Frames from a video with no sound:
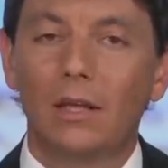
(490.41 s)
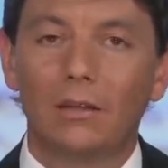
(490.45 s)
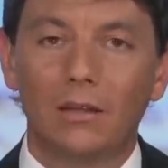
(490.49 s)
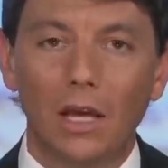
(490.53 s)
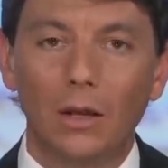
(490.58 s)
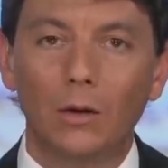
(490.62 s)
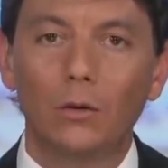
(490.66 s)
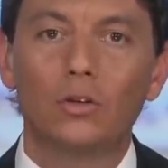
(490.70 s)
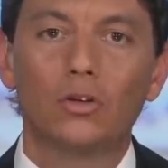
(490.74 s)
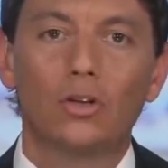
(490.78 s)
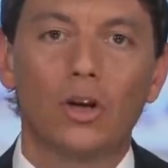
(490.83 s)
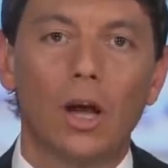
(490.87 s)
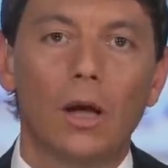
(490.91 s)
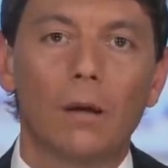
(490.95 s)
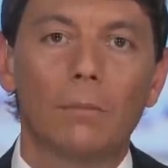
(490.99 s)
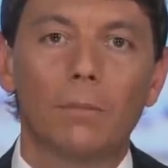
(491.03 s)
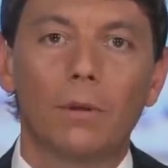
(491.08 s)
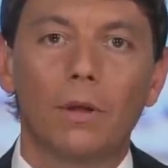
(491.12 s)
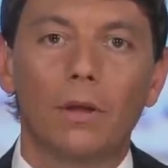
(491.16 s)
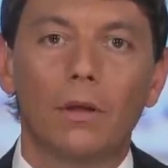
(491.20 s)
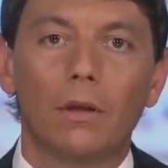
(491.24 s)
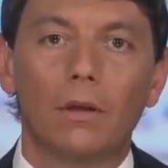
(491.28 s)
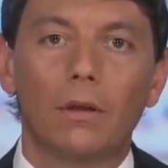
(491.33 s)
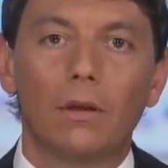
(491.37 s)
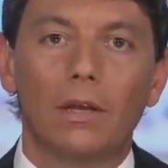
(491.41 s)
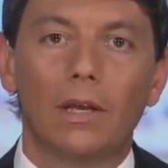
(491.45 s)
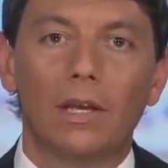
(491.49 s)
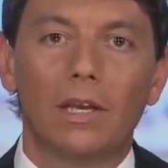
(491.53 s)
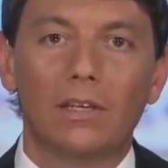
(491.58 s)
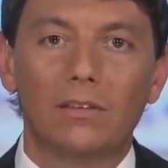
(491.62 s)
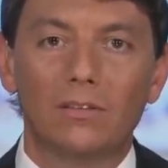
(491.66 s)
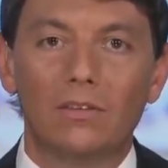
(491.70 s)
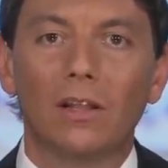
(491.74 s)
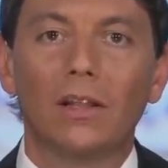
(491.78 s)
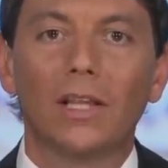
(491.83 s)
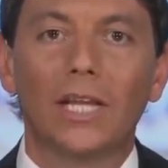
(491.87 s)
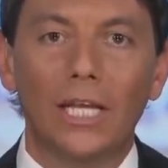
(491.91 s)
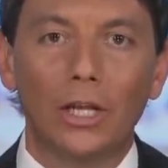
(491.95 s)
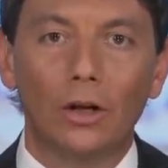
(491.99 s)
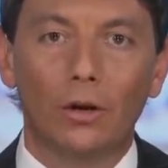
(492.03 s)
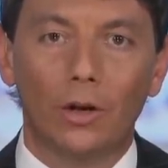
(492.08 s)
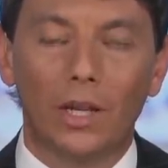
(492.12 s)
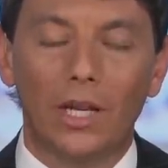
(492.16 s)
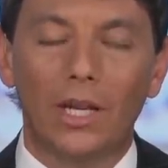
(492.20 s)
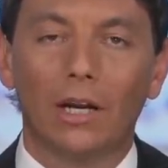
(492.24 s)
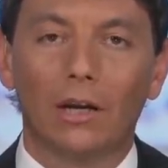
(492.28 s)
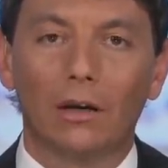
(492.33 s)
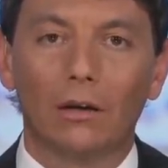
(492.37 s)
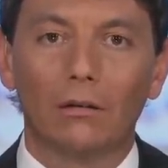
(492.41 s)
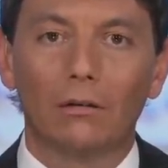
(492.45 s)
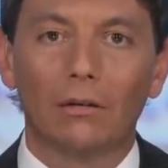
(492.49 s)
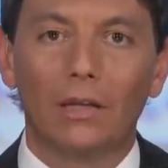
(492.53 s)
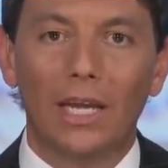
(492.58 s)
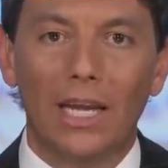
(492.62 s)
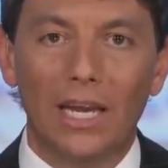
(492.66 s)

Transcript: Donald Trump is the leader here.